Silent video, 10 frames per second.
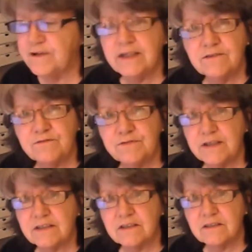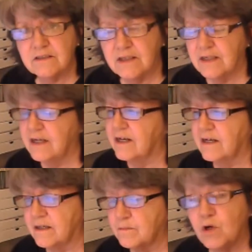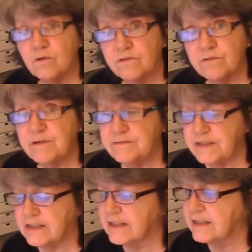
Fun and Fit um, over 50